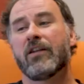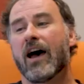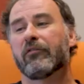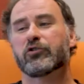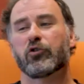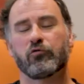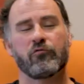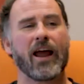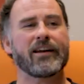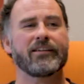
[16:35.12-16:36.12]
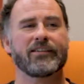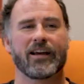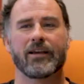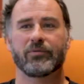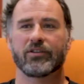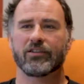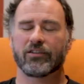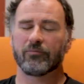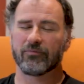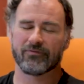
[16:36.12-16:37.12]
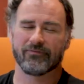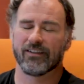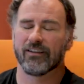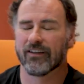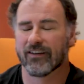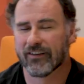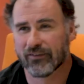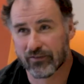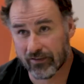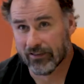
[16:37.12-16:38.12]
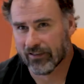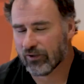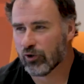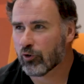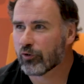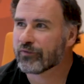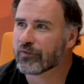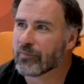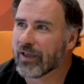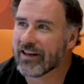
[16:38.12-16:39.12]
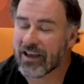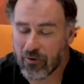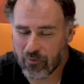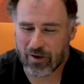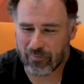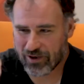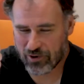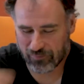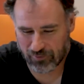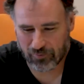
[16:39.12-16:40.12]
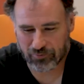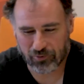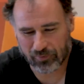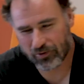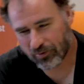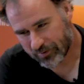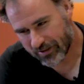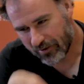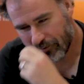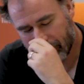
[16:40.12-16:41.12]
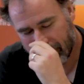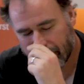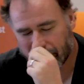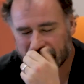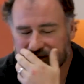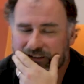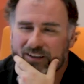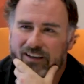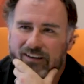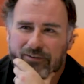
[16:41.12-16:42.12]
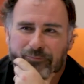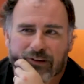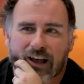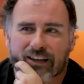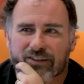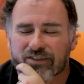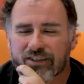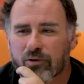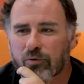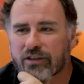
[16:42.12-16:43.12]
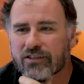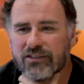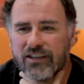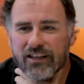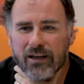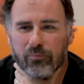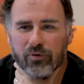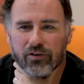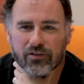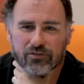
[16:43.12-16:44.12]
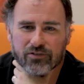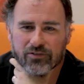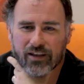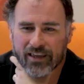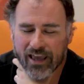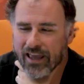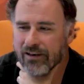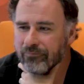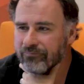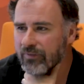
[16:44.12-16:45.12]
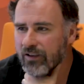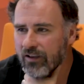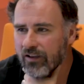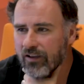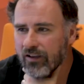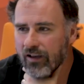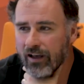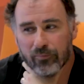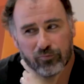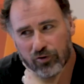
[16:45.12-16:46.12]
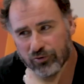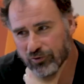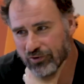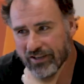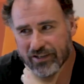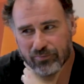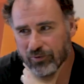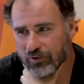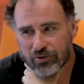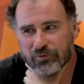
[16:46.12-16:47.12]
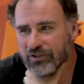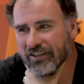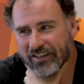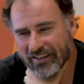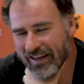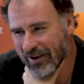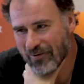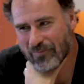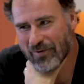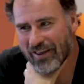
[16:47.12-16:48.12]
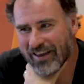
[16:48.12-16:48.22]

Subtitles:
have a sort of Reddit type system, Lord forbid, whereby you have thumbs up and thumbs down on papers. I can see why they'd say that, but again, and I'm not just saying this because I'm sitting at the IOP,